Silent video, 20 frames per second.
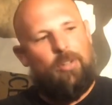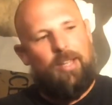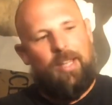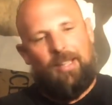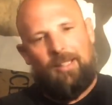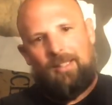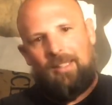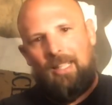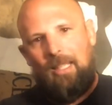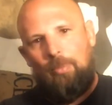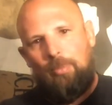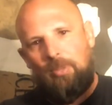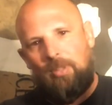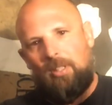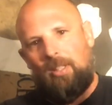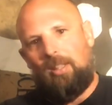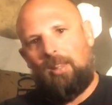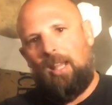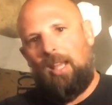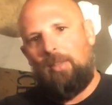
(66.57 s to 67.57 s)
That keeps
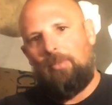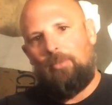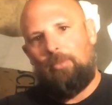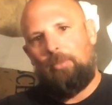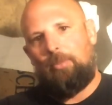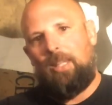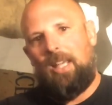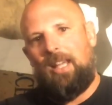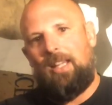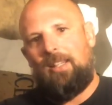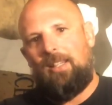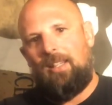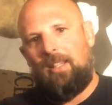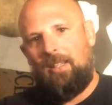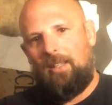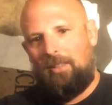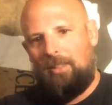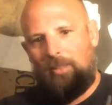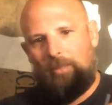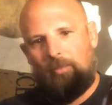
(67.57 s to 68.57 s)
the light from getting
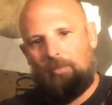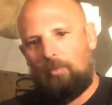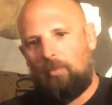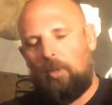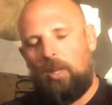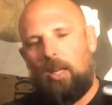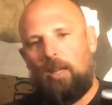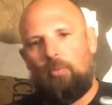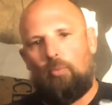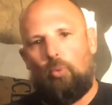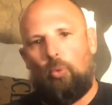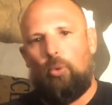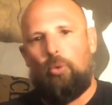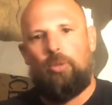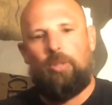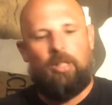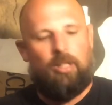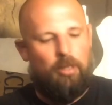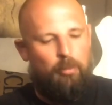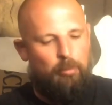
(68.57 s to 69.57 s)
in and and
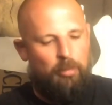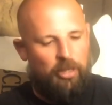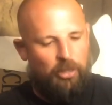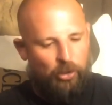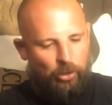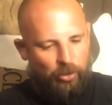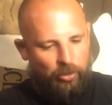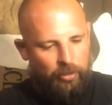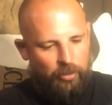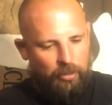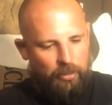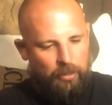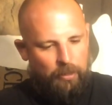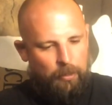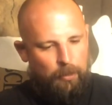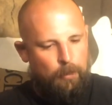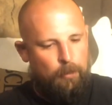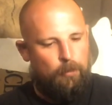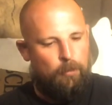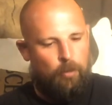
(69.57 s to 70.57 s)
ruining the beer.
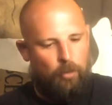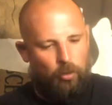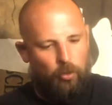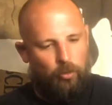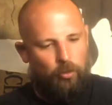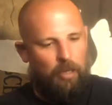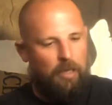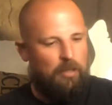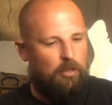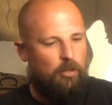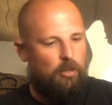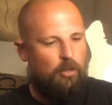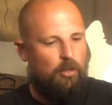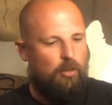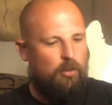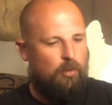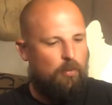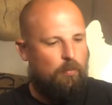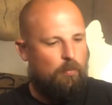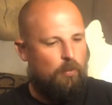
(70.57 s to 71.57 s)
So that's a
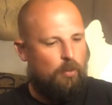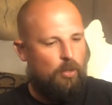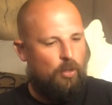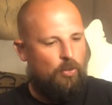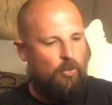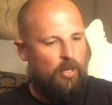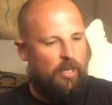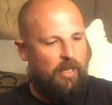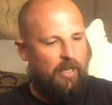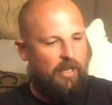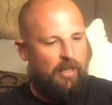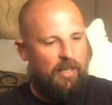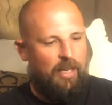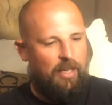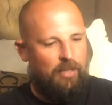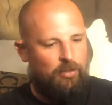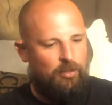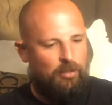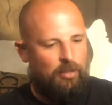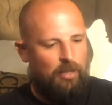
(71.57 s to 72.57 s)
good good thing, I
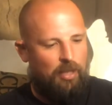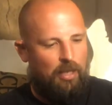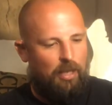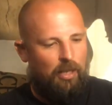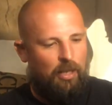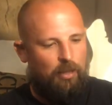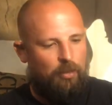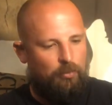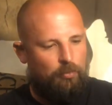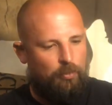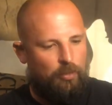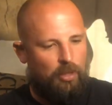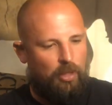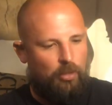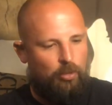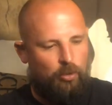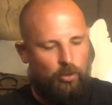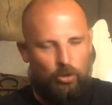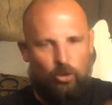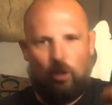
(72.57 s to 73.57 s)
guess. Uh, you
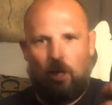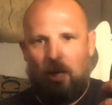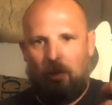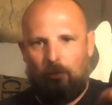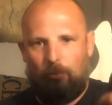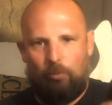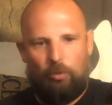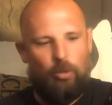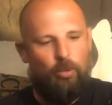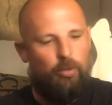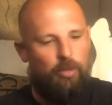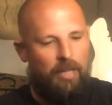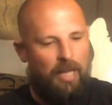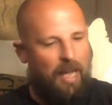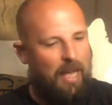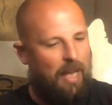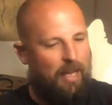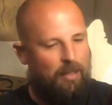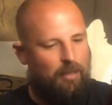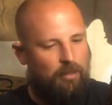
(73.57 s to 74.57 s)
know, good job doing
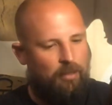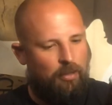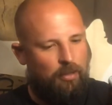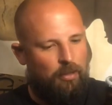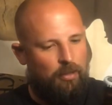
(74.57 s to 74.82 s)
that.